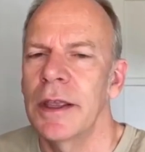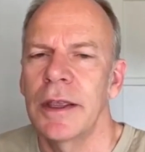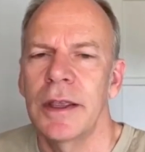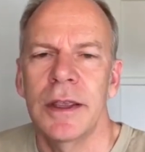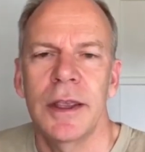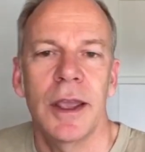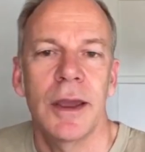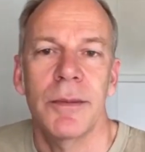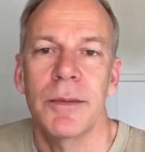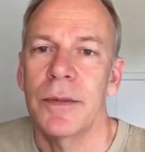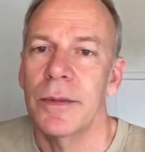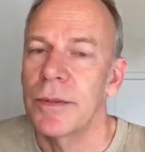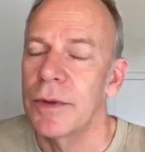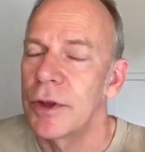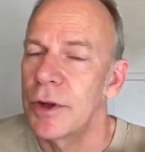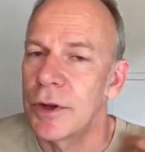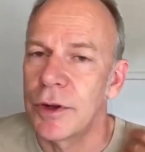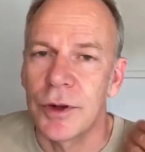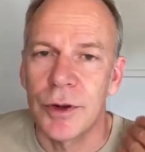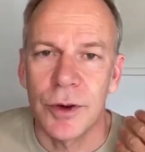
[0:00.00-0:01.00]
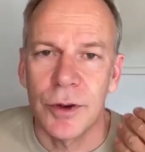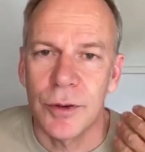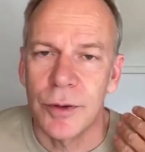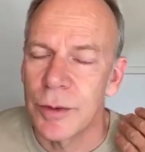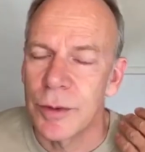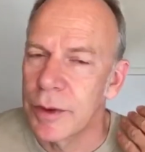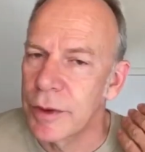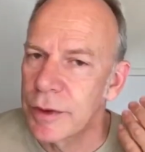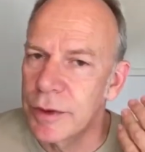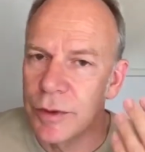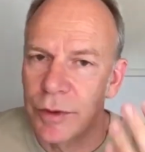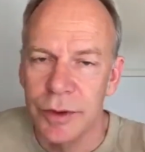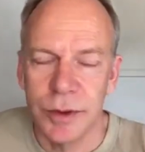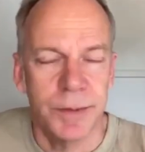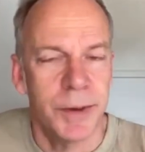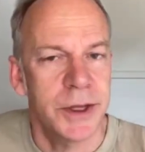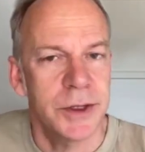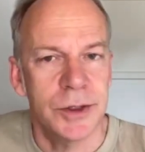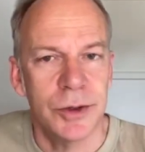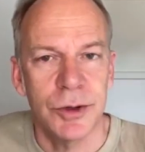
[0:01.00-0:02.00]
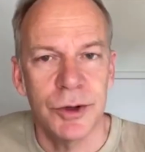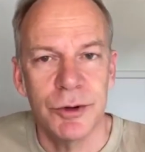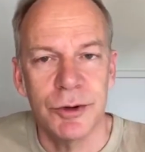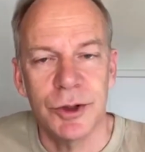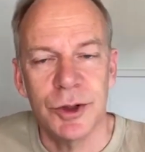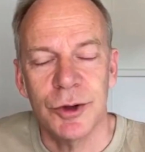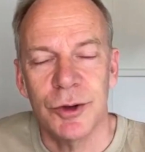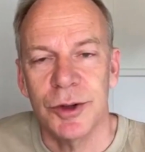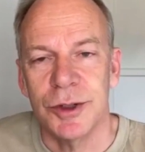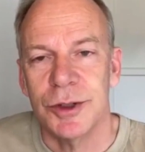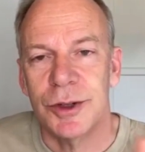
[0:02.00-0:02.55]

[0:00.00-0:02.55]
Yeah, depends on your insurance.